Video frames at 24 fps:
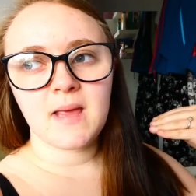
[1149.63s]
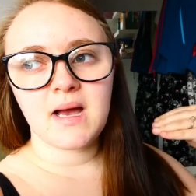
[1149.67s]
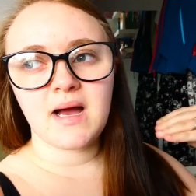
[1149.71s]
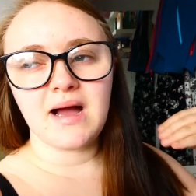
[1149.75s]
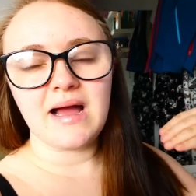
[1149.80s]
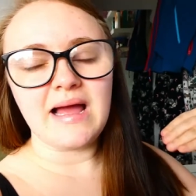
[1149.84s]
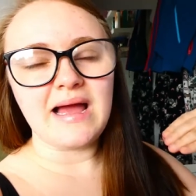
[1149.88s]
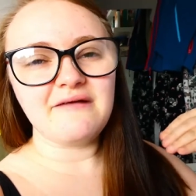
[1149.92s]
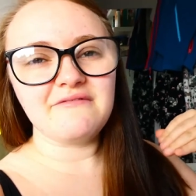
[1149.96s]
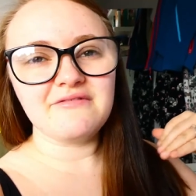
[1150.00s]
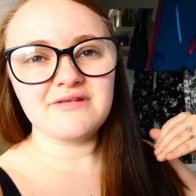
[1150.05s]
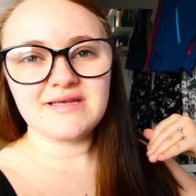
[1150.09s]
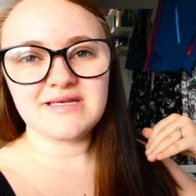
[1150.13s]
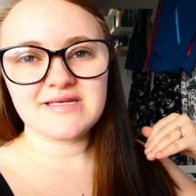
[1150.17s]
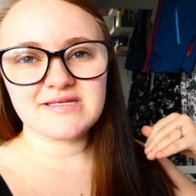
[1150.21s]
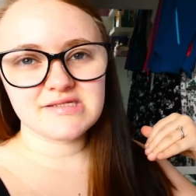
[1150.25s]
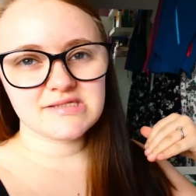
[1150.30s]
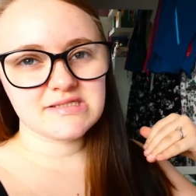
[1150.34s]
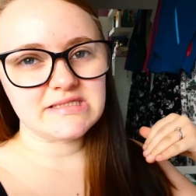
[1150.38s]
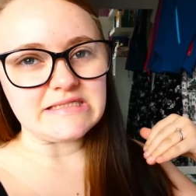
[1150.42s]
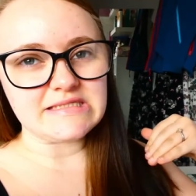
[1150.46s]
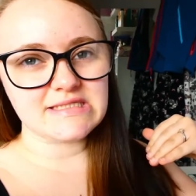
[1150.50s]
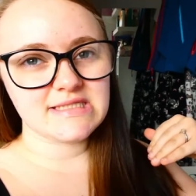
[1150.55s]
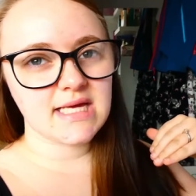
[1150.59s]
I haven't
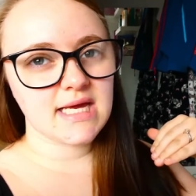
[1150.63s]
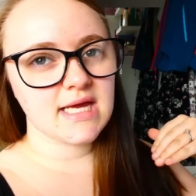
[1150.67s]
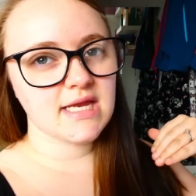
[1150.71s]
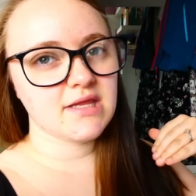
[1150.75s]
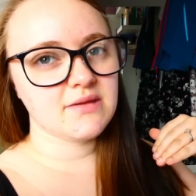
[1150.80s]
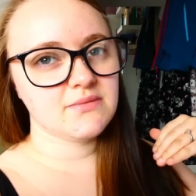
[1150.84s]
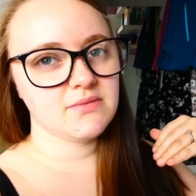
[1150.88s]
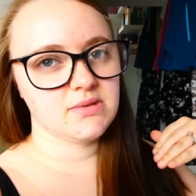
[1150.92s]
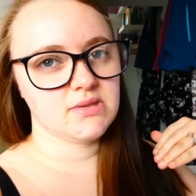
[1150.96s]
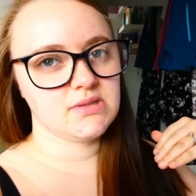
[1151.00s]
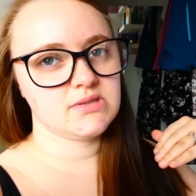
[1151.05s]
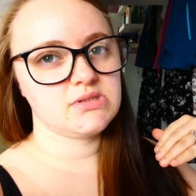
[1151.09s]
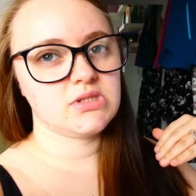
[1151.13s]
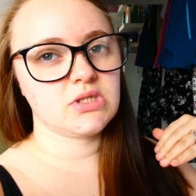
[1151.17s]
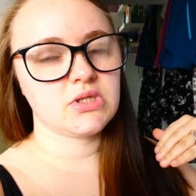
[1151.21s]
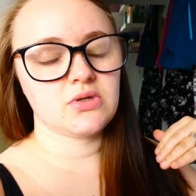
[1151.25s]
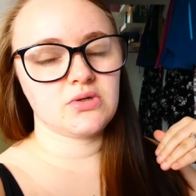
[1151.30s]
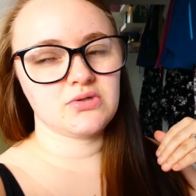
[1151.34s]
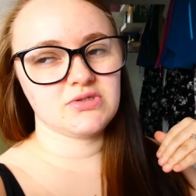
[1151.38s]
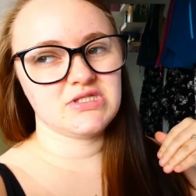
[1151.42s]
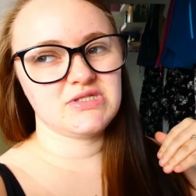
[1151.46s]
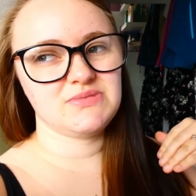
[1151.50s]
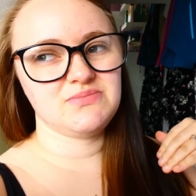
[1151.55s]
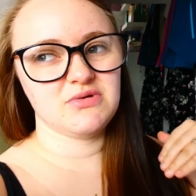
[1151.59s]
listened to any music
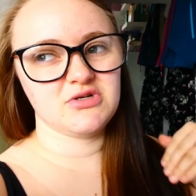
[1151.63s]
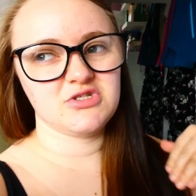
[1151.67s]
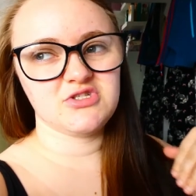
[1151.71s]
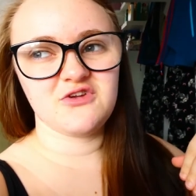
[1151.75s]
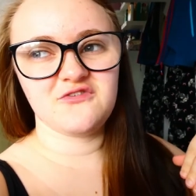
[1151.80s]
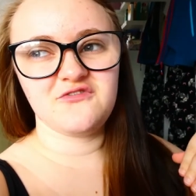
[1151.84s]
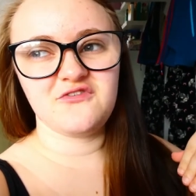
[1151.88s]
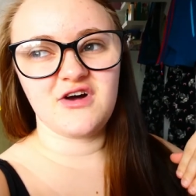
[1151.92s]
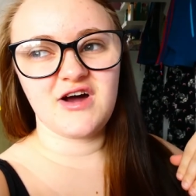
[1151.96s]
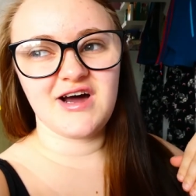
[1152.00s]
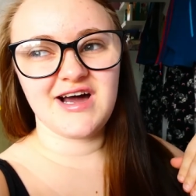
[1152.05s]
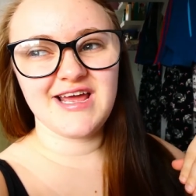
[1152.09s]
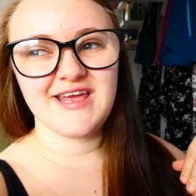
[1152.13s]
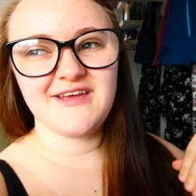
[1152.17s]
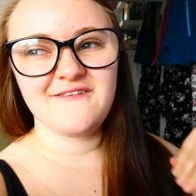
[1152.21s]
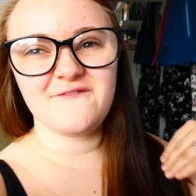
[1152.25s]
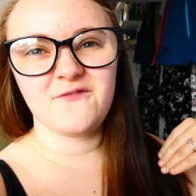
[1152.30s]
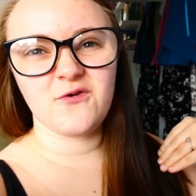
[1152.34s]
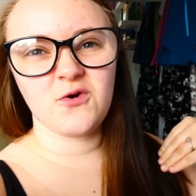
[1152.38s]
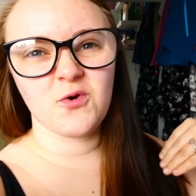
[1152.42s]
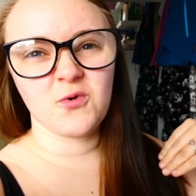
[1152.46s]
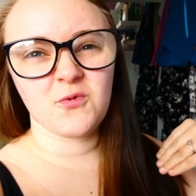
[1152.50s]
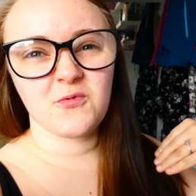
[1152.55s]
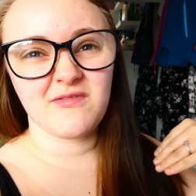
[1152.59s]
on Spotify
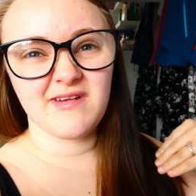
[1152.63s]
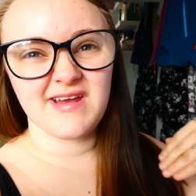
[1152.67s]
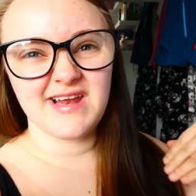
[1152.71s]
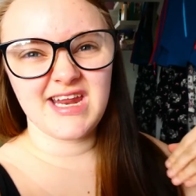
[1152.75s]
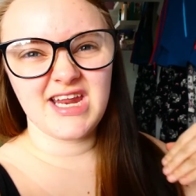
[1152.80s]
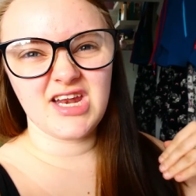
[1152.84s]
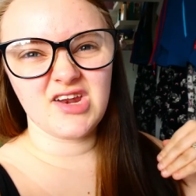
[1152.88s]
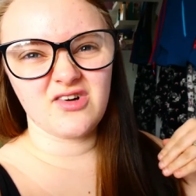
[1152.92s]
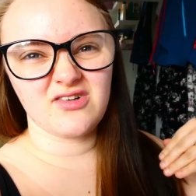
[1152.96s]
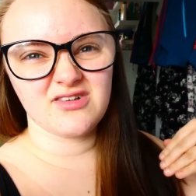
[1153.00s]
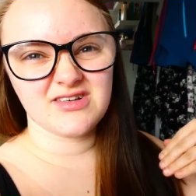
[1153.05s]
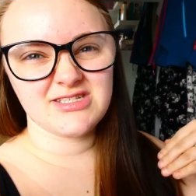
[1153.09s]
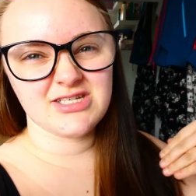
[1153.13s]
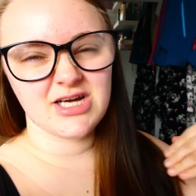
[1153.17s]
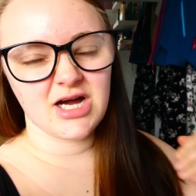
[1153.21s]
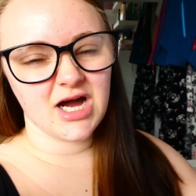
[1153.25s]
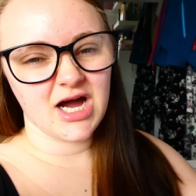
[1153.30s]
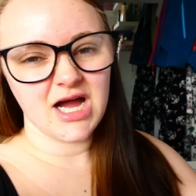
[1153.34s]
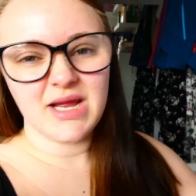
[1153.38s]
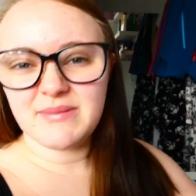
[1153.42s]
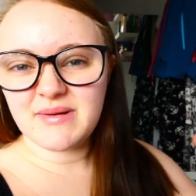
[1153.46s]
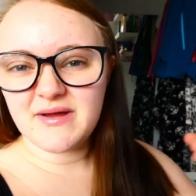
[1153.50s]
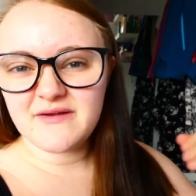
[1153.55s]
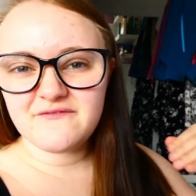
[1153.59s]
for a really long
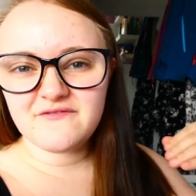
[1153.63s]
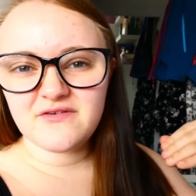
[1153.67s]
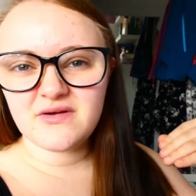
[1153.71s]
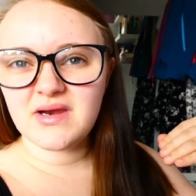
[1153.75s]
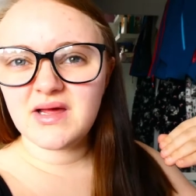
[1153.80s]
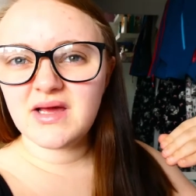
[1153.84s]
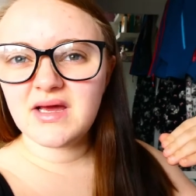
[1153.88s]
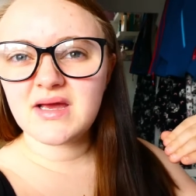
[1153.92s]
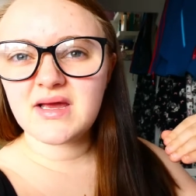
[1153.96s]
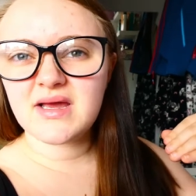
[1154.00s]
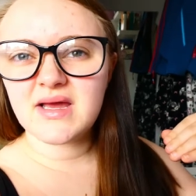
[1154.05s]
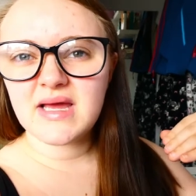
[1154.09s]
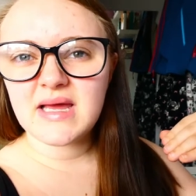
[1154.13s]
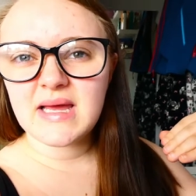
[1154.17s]
time. I feel like